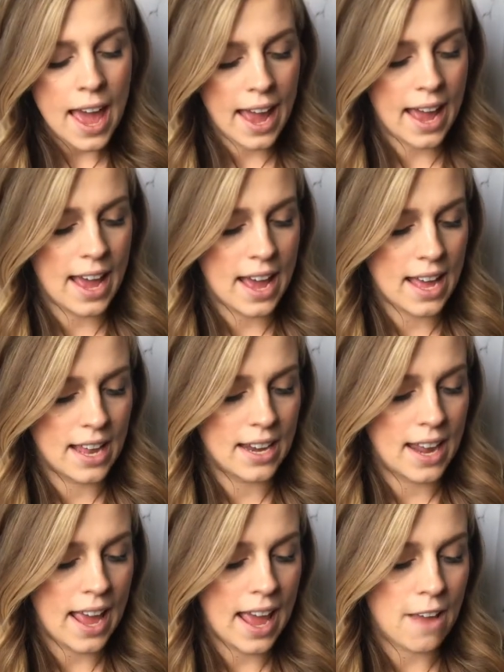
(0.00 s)

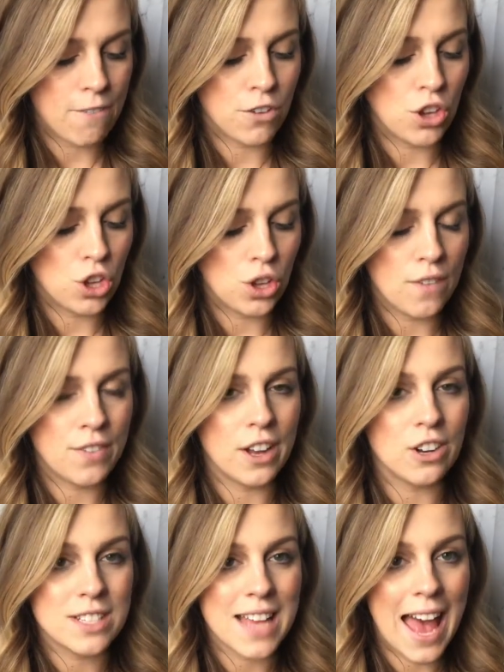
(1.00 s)
and if
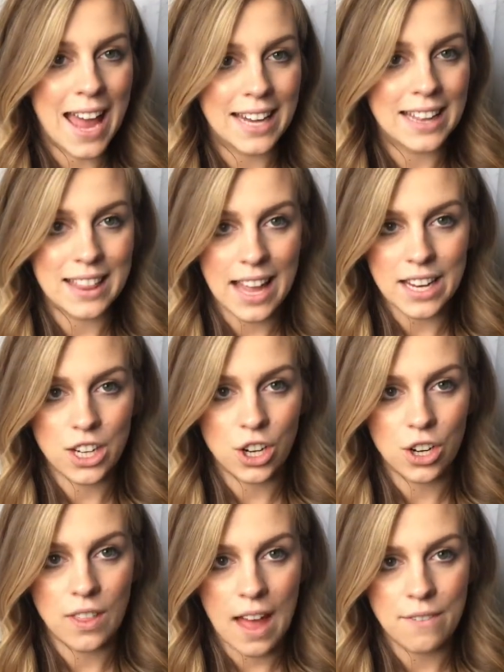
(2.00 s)
there's any
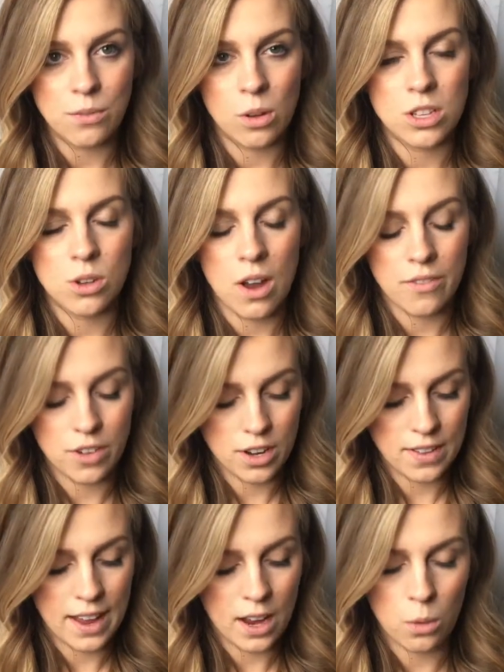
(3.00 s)
lightener left whatsoever
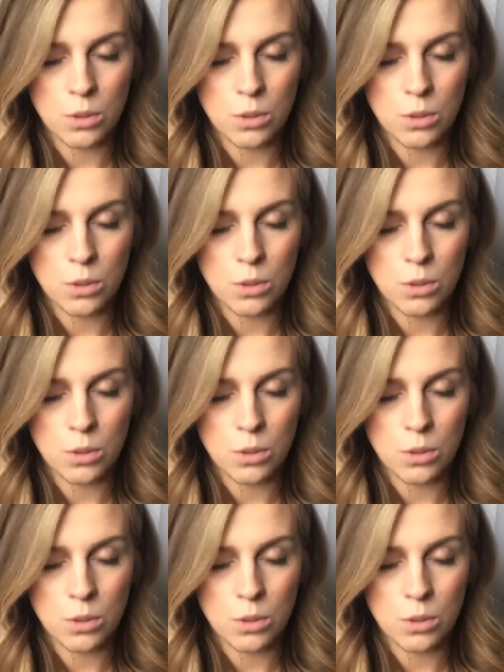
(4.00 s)
in the hair,